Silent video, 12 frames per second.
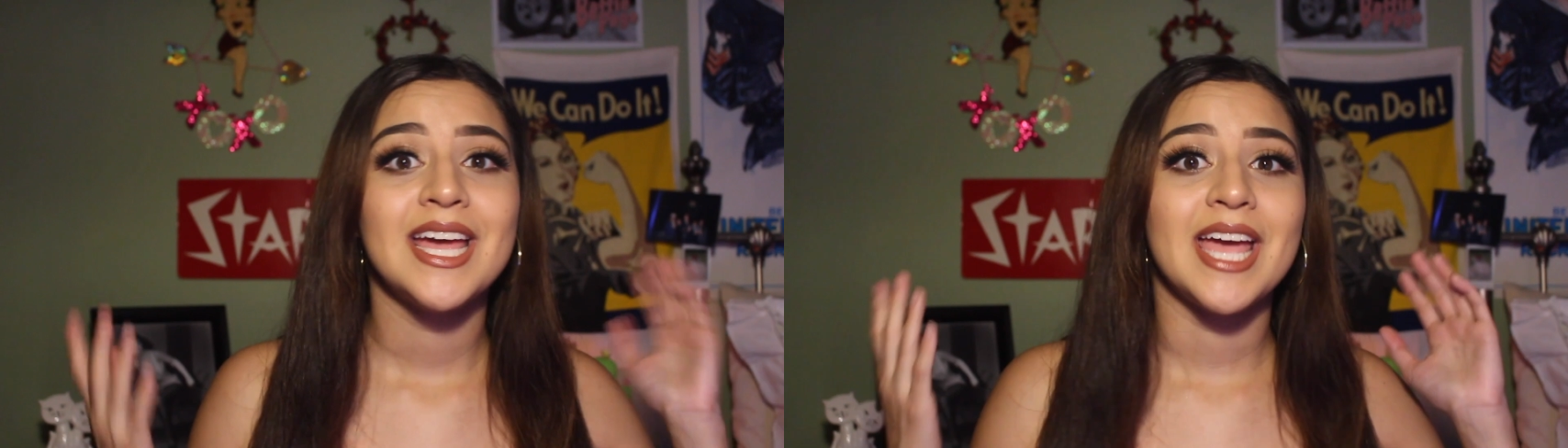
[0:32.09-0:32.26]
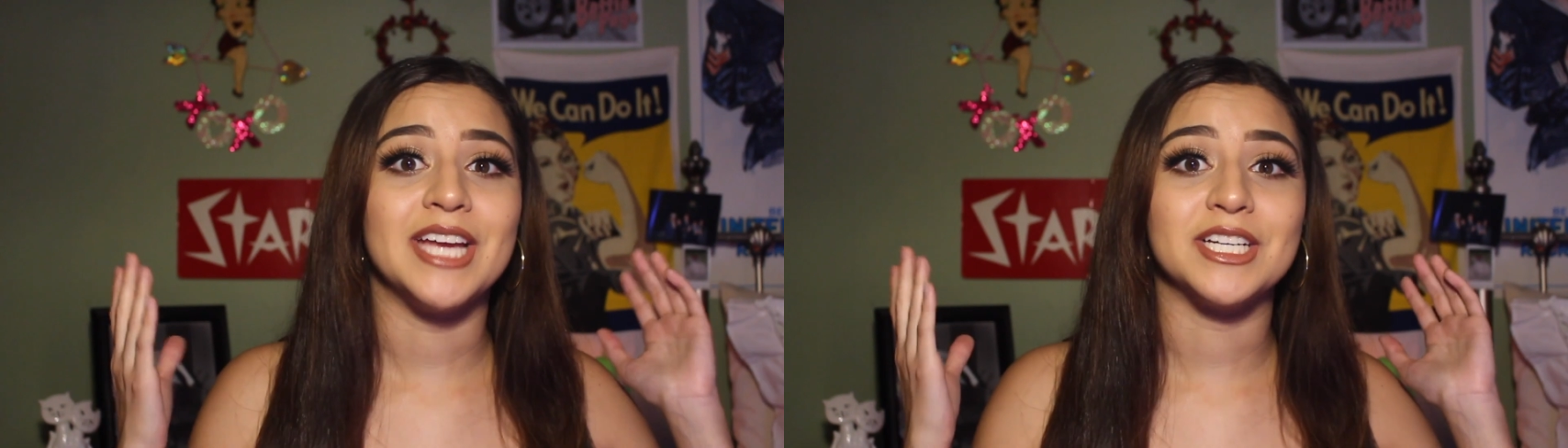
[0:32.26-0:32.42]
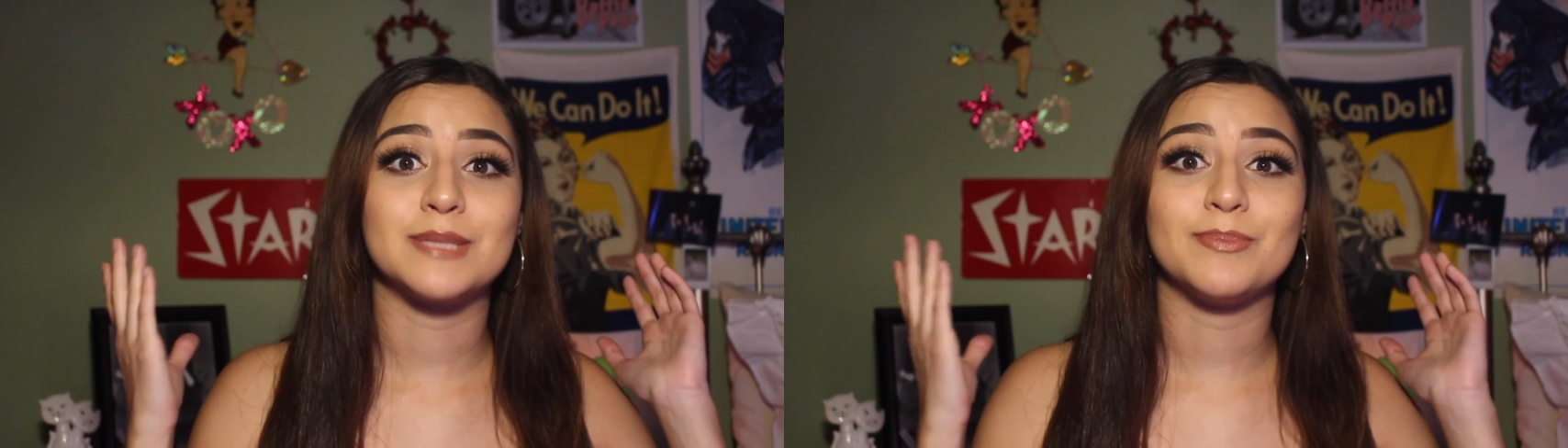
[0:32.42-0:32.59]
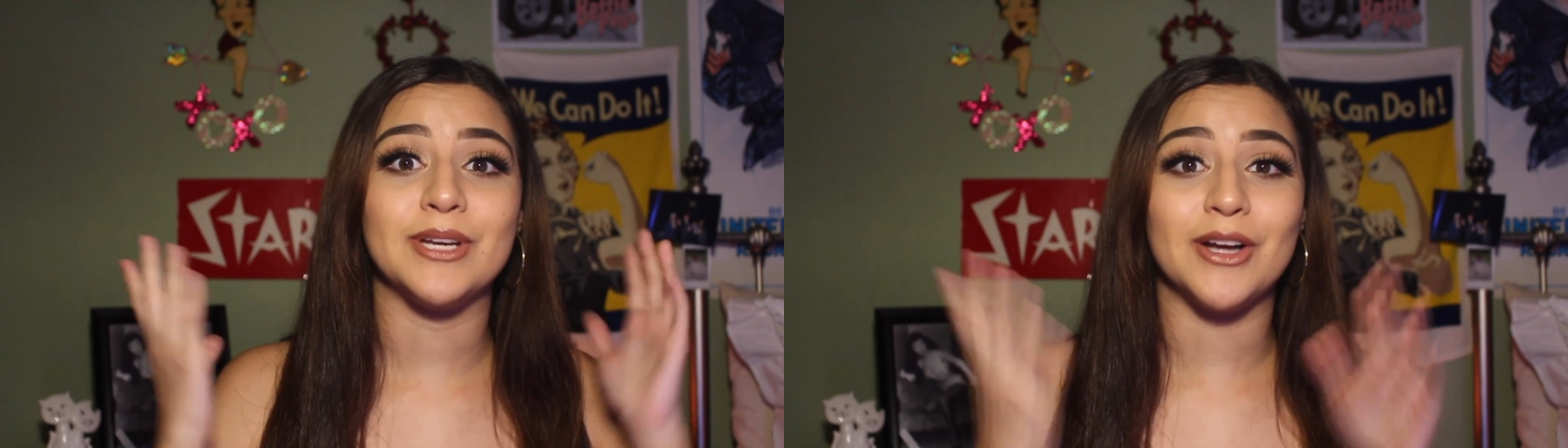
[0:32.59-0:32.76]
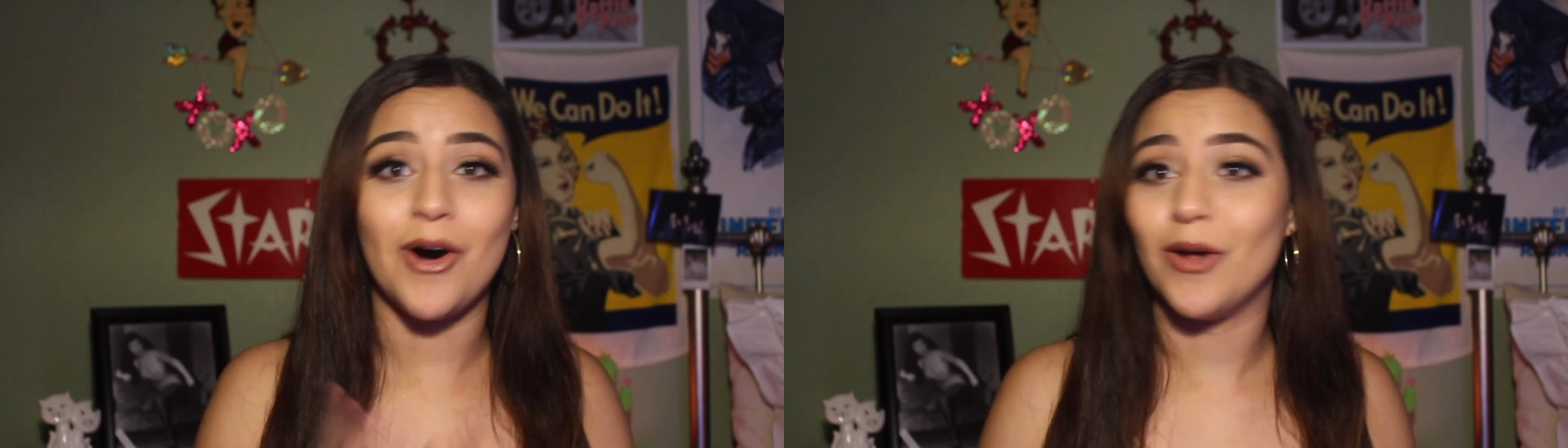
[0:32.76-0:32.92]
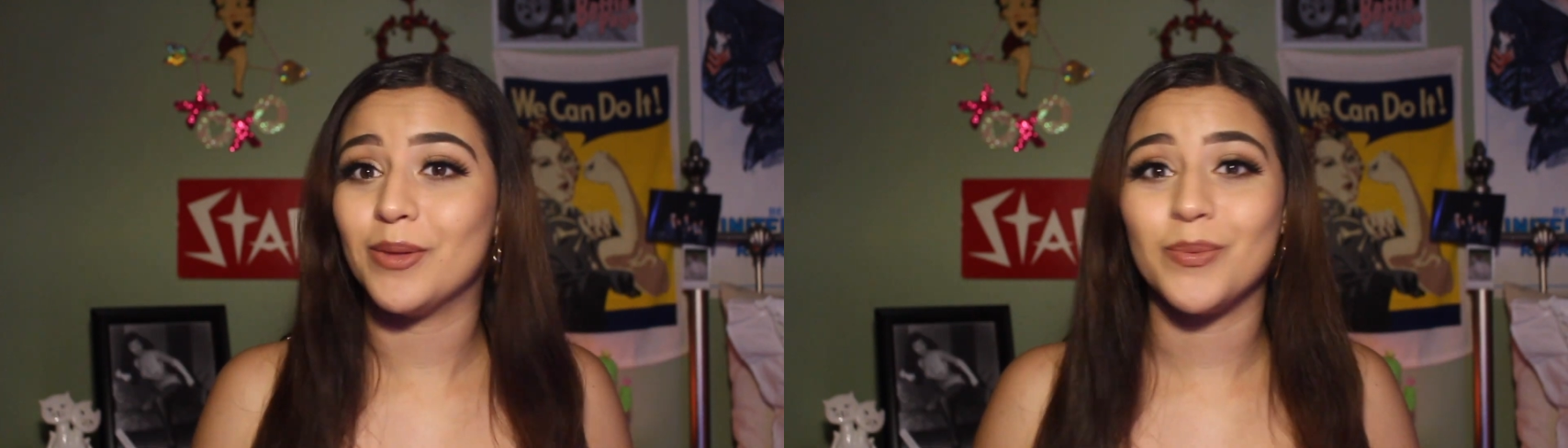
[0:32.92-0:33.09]
and just put it
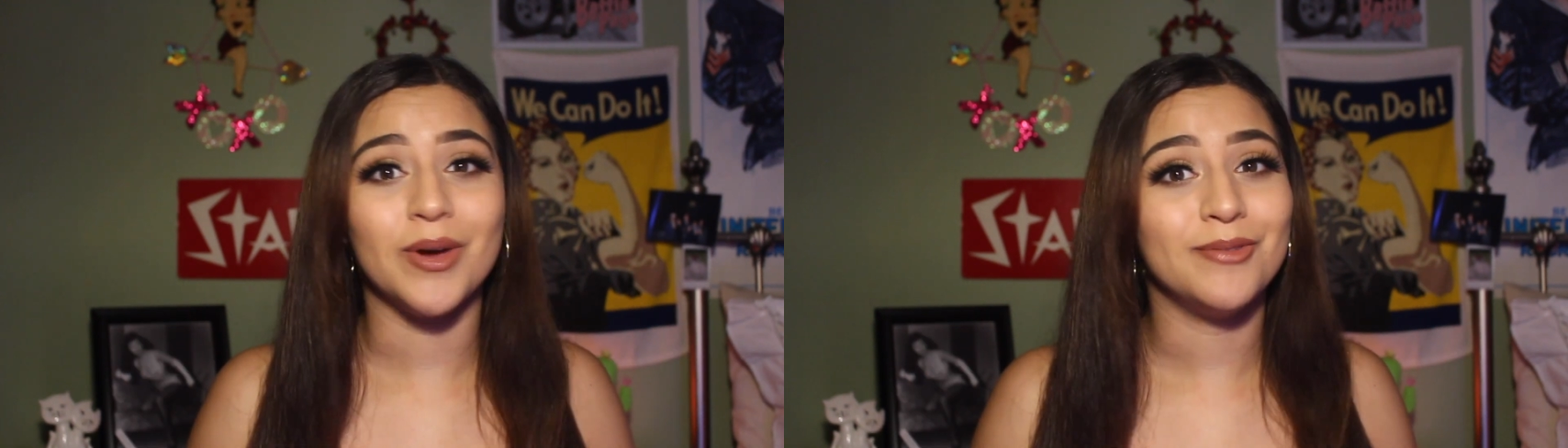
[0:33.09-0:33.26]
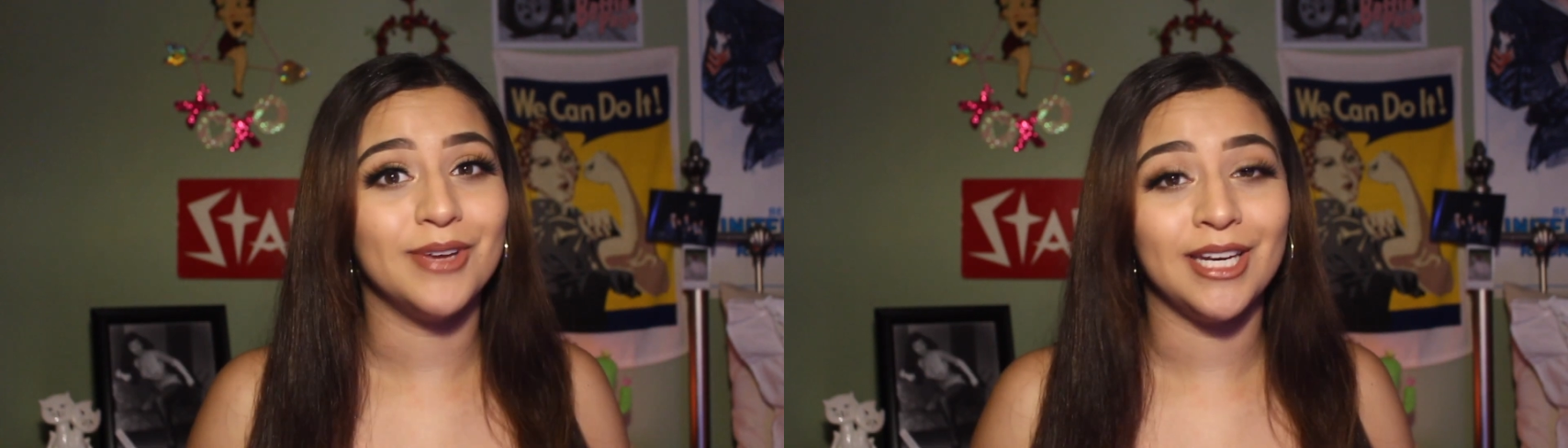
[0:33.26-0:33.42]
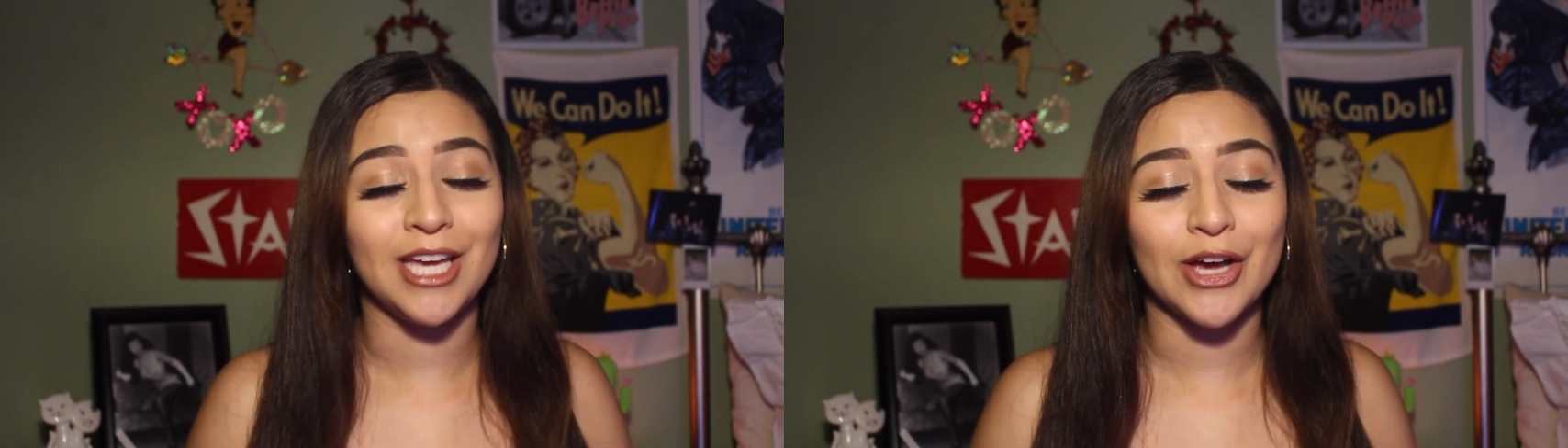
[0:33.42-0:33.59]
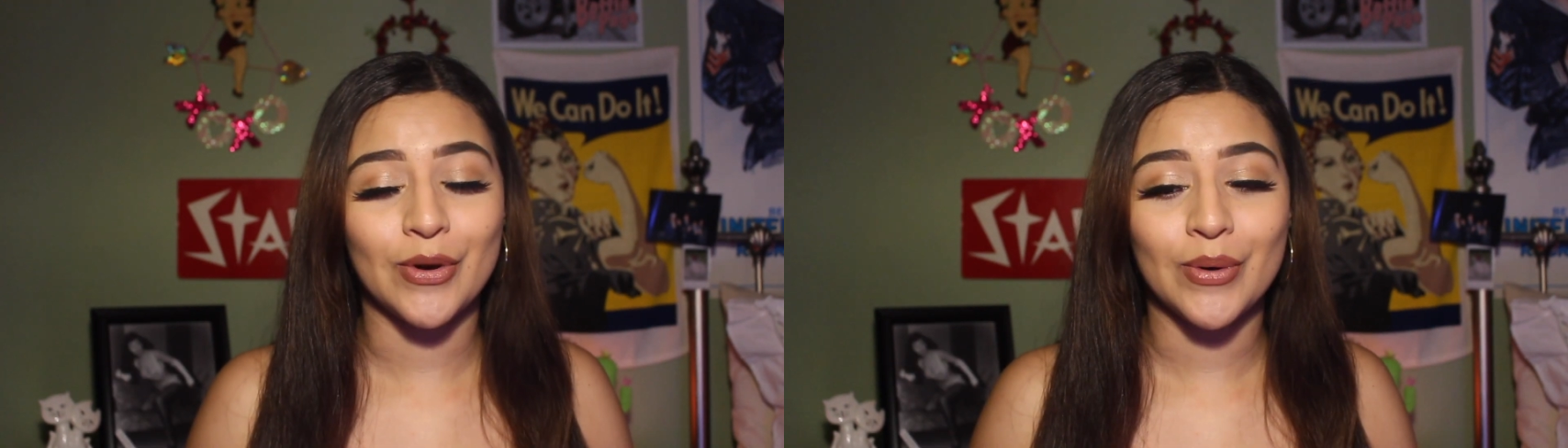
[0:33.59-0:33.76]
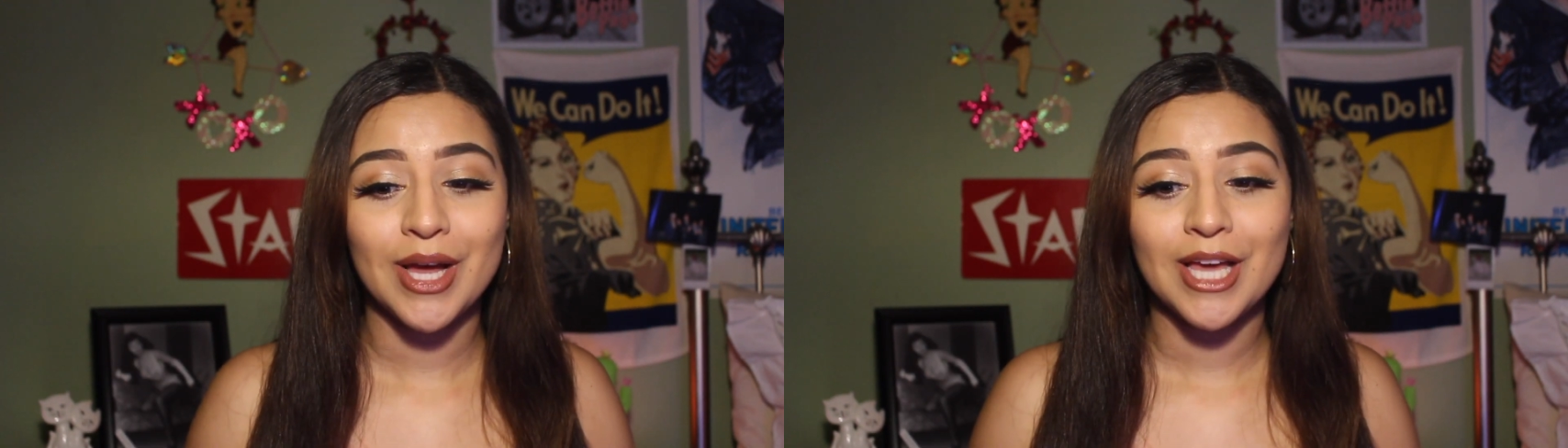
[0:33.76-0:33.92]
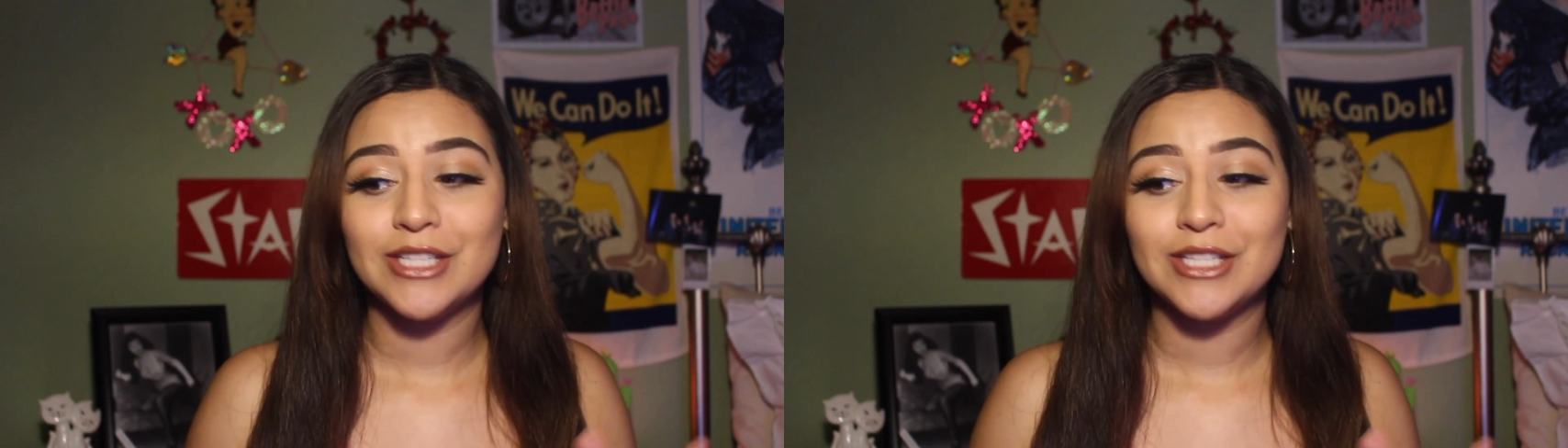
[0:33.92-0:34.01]
all in one video